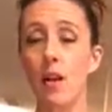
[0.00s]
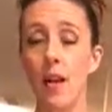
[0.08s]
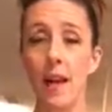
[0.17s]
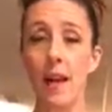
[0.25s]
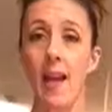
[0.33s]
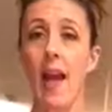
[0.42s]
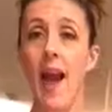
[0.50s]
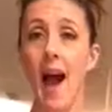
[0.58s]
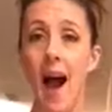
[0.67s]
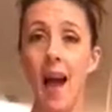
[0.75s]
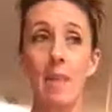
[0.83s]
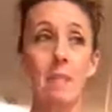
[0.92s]
like
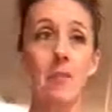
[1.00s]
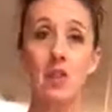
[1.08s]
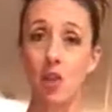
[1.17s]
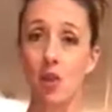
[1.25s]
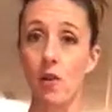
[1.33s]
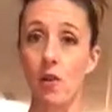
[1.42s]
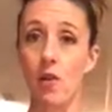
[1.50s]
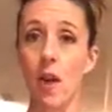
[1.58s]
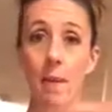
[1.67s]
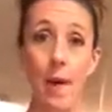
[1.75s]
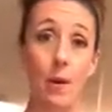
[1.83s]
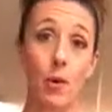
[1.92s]
I am certain
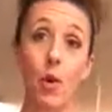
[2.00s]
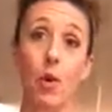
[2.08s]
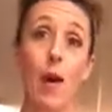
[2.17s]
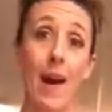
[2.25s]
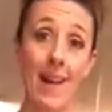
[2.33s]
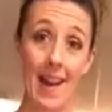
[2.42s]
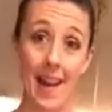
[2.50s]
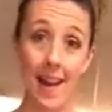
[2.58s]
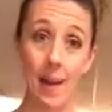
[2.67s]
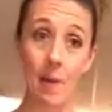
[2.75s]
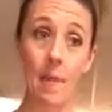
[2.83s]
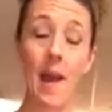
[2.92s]
about who I
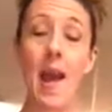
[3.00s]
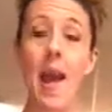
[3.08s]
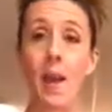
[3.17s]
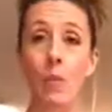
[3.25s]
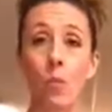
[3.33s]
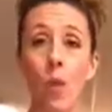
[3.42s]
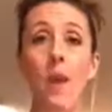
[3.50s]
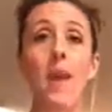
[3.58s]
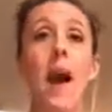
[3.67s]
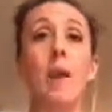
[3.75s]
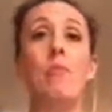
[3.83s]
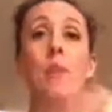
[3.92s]
am and what
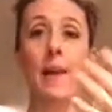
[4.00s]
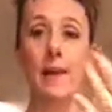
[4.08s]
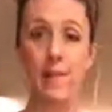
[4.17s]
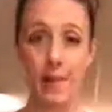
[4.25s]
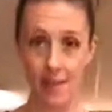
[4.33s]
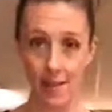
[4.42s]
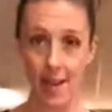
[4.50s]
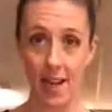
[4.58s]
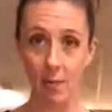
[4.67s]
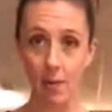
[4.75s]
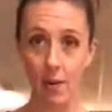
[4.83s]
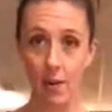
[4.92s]
I bring to the
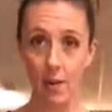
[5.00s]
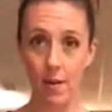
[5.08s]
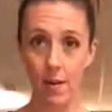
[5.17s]
table.